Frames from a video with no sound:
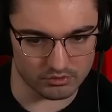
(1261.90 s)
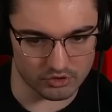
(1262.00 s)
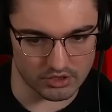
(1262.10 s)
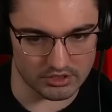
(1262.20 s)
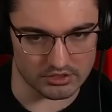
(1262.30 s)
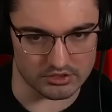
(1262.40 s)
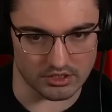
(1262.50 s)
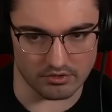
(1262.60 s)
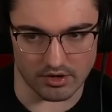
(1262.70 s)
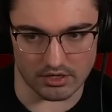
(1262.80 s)
We're trying to get a
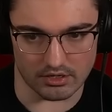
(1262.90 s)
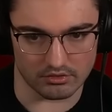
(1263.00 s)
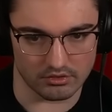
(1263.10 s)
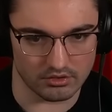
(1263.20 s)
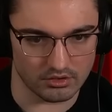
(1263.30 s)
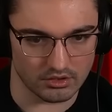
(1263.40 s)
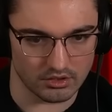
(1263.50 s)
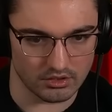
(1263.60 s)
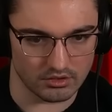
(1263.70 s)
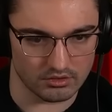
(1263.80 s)
study right now.
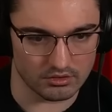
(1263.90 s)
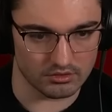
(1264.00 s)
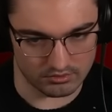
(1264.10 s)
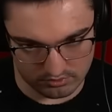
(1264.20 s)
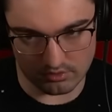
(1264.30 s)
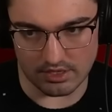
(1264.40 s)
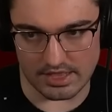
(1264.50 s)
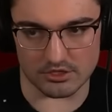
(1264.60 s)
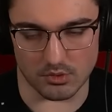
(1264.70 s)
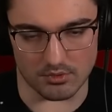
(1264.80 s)
And
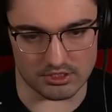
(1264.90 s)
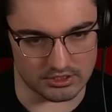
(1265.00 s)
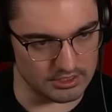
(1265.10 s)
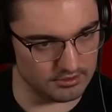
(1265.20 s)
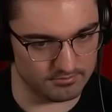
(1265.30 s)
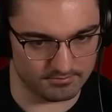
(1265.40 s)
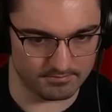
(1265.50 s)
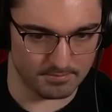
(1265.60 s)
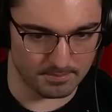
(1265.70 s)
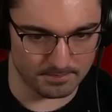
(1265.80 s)
that's why we did that.
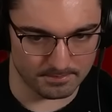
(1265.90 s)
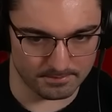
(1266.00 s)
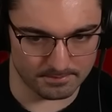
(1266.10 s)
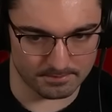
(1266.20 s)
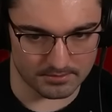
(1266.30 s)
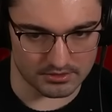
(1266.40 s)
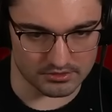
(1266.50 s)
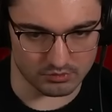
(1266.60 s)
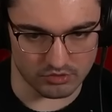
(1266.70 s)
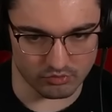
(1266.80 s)

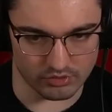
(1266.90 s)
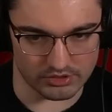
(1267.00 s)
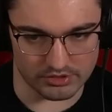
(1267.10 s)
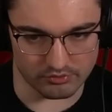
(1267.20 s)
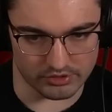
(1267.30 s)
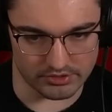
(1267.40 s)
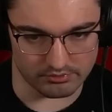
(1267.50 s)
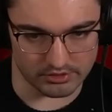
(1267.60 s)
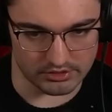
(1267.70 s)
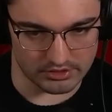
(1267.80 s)
Because we really, really,
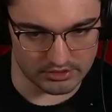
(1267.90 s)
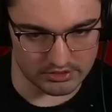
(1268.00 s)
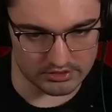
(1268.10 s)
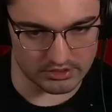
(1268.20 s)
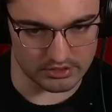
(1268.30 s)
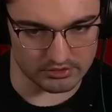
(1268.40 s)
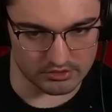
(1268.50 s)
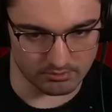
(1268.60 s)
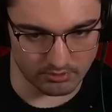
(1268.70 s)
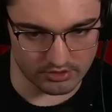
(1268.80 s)
really needed to study at
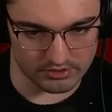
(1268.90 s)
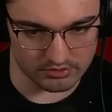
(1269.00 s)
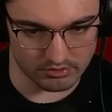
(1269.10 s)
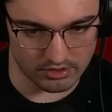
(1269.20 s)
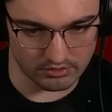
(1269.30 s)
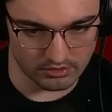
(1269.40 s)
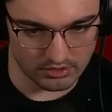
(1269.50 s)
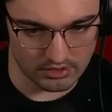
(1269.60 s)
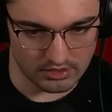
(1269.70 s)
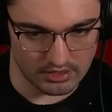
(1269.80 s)
some point in this run.
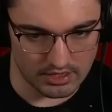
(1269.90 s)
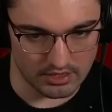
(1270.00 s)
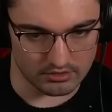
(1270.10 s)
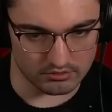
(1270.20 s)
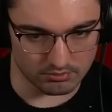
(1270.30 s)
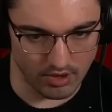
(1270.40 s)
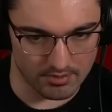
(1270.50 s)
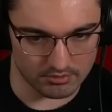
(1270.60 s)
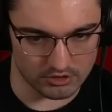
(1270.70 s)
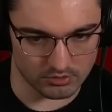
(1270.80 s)
And
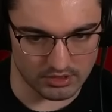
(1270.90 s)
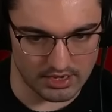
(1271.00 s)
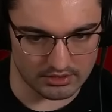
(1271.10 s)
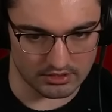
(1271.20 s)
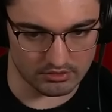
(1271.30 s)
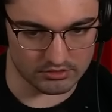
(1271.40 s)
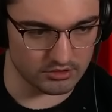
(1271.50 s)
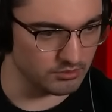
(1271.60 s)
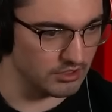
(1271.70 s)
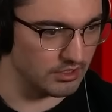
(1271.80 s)
probably doing that
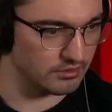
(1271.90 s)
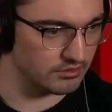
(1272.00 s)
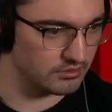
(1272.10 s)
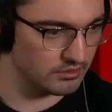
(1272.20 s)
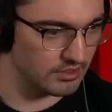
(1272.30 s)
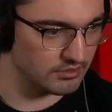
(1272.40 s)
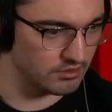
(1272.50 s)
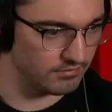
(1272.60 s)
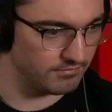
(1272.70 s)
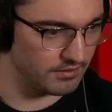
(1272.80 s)
guaranteed we got this. So that's
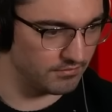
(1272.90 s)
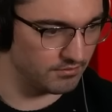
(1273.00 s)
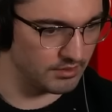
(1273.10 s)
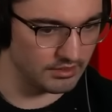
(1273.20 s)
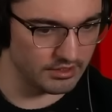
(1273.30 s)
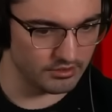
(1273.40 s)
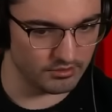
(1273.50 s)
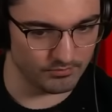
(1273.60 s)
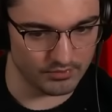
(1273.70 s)
our 5th red letter.